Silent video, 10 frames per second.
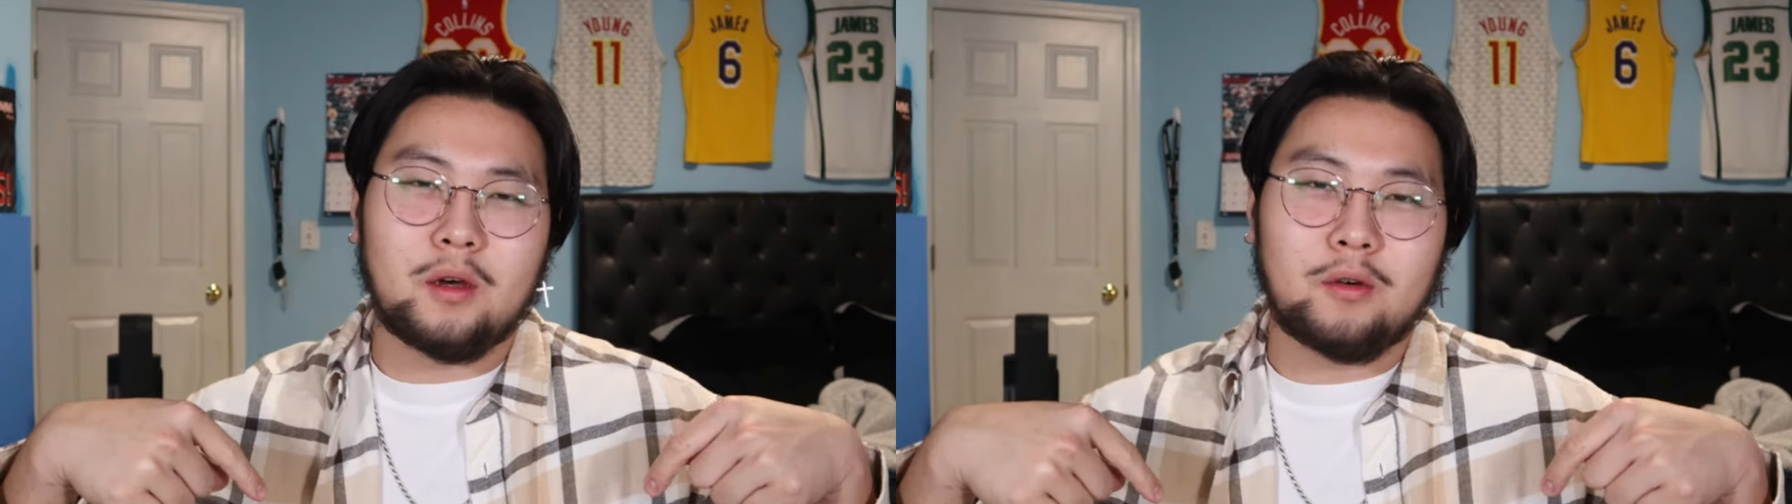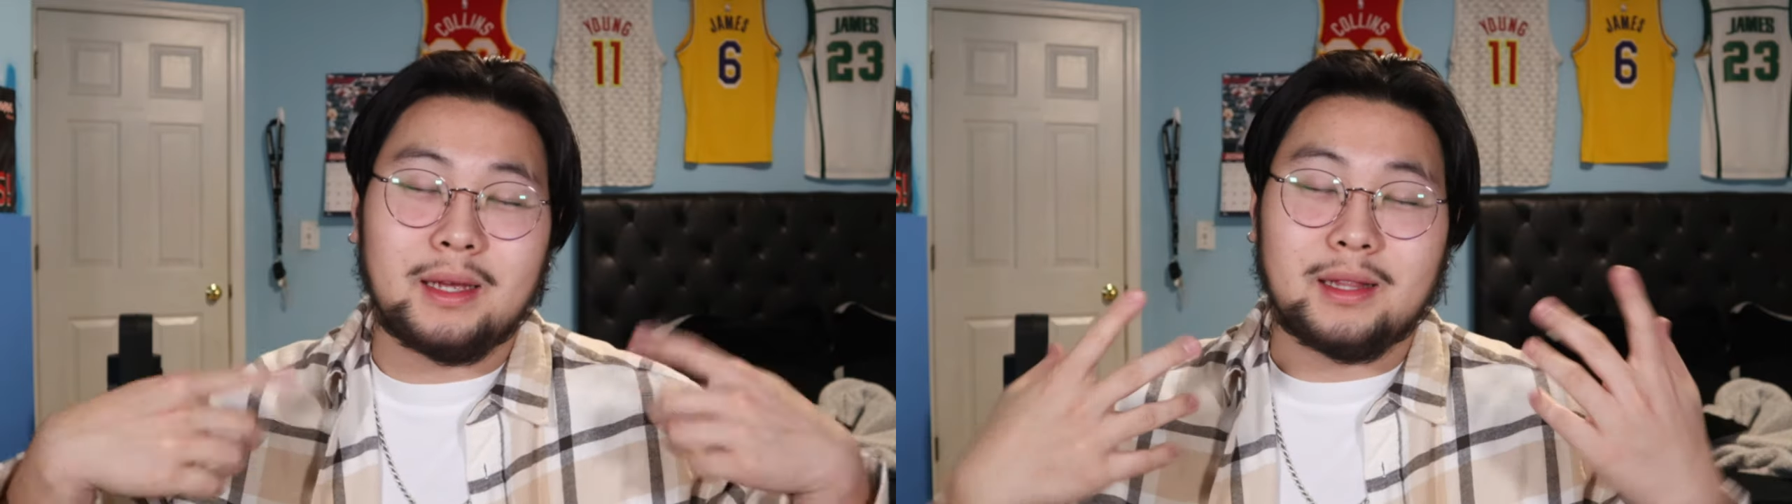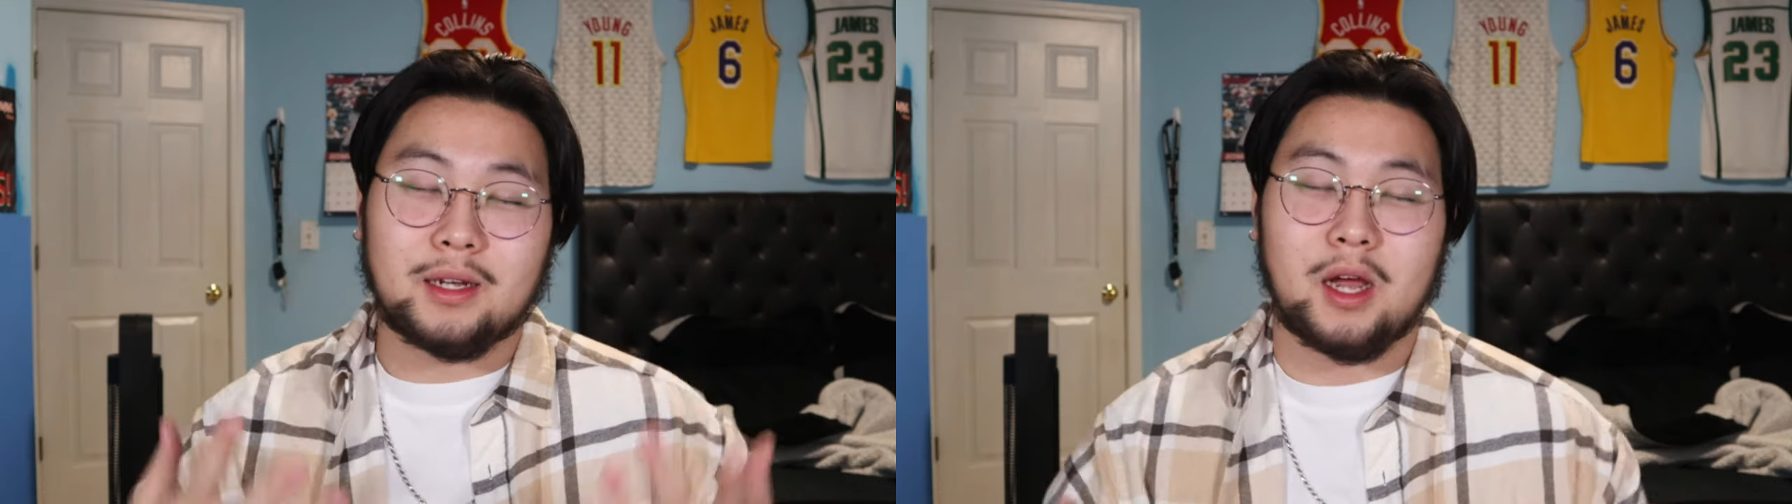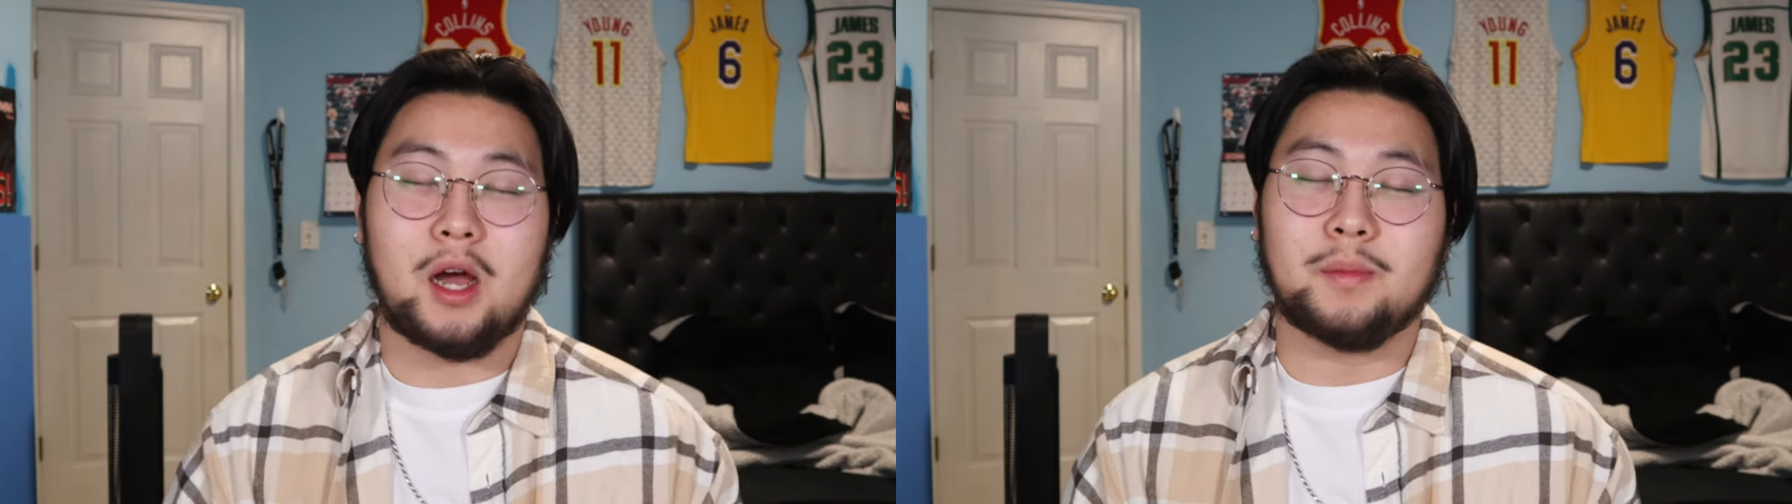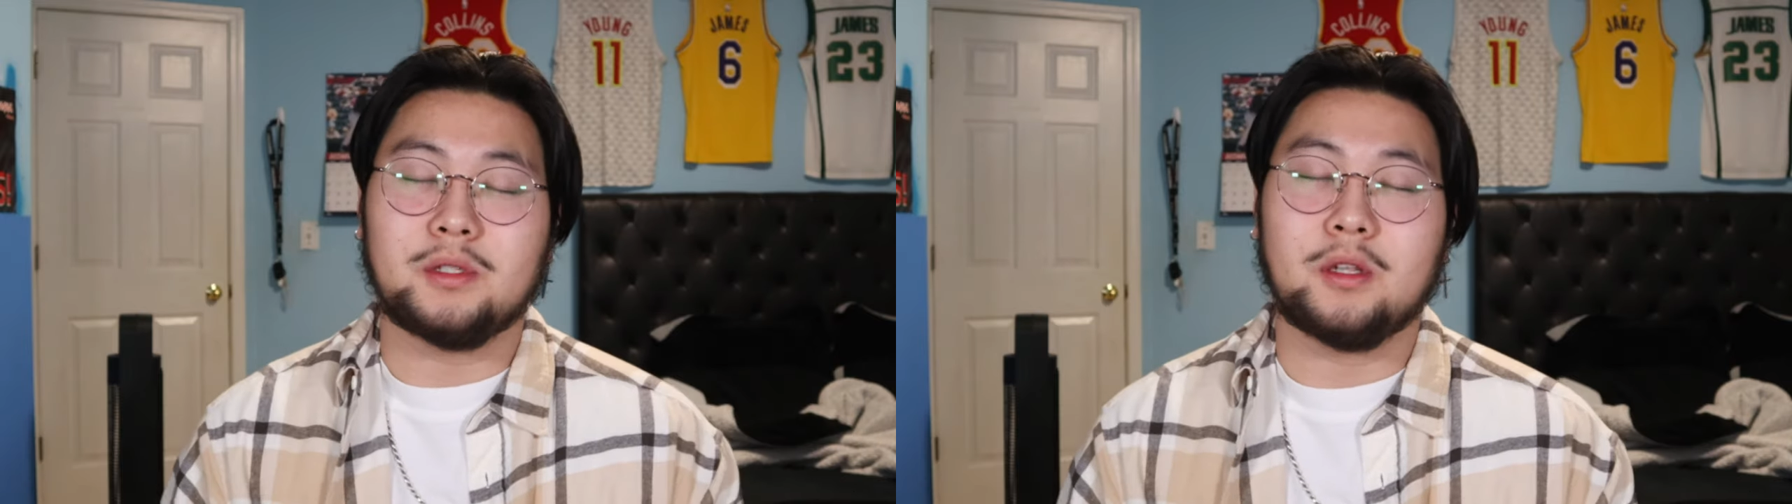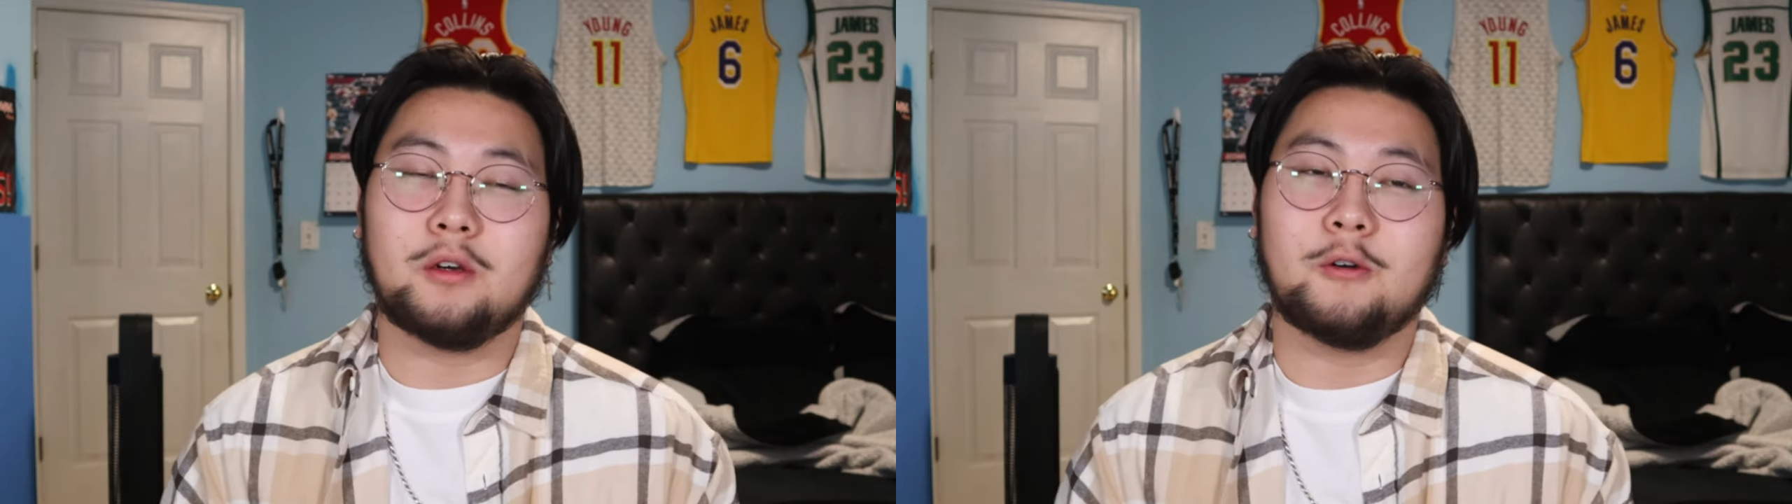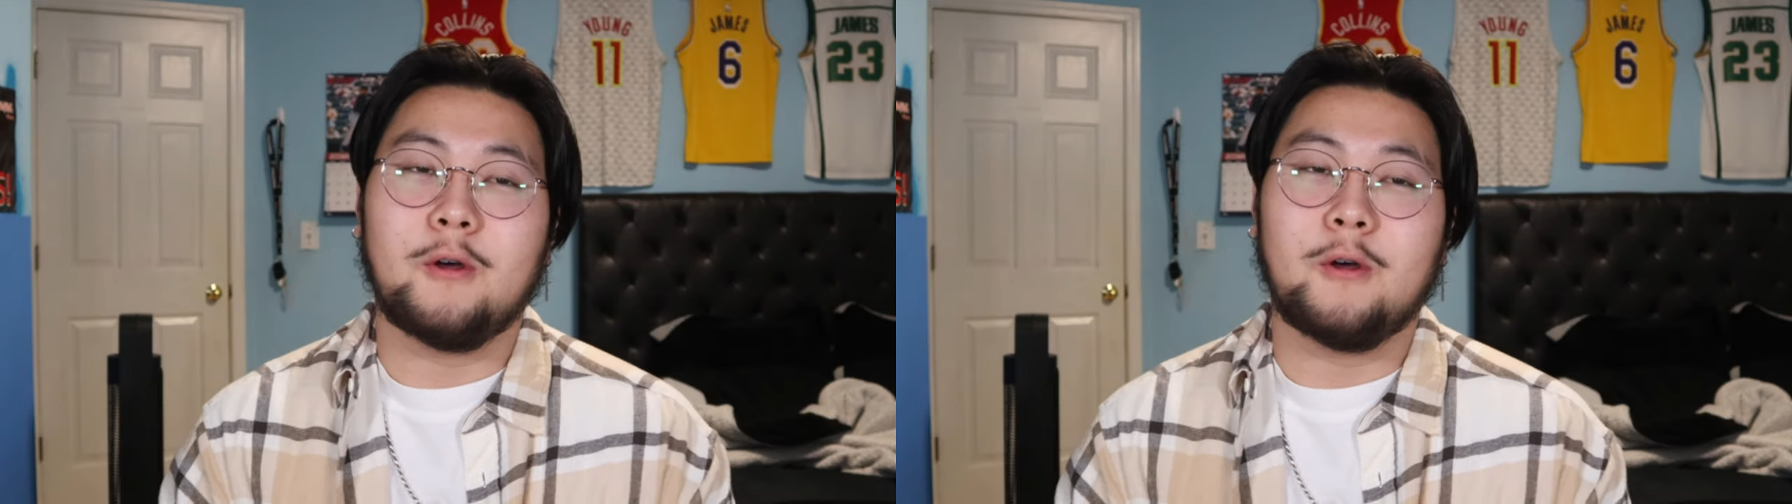in the comments, though.